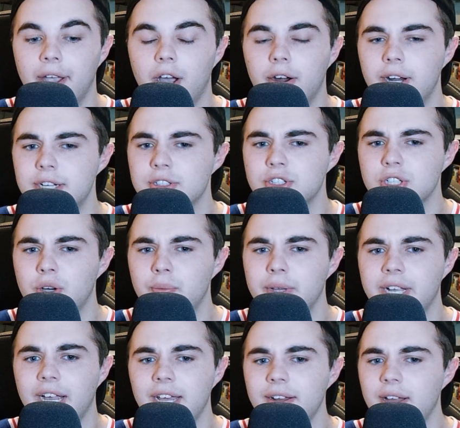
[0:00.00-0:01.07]
Alright, so we
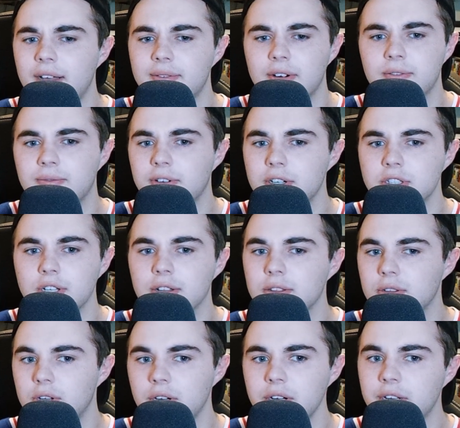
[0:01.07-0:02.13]
kind of have our first
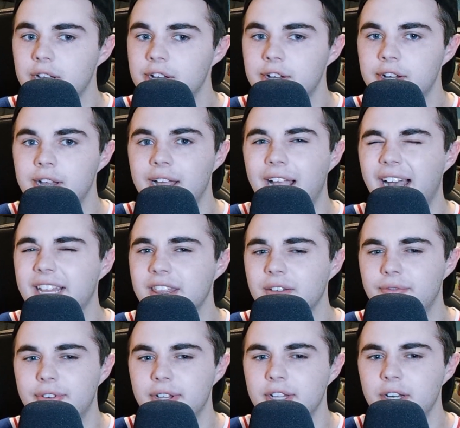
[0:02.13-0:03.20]
look at the
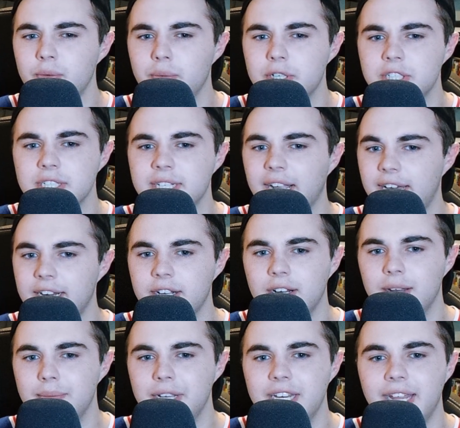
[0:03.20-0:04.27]
villain, which is kind of going
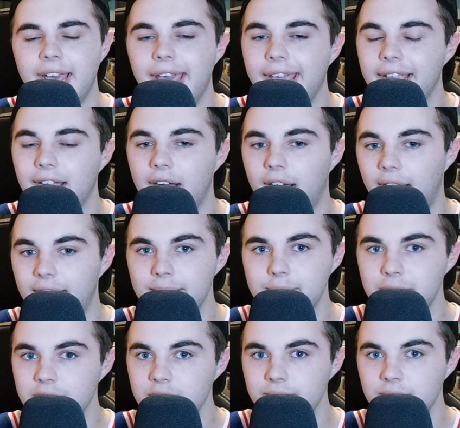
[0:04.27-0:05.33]
to be an AI
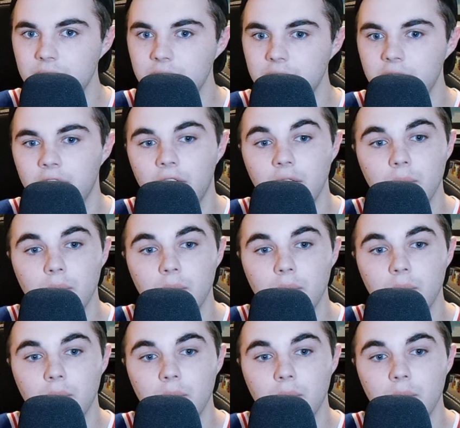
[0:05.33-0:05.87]
being the villain,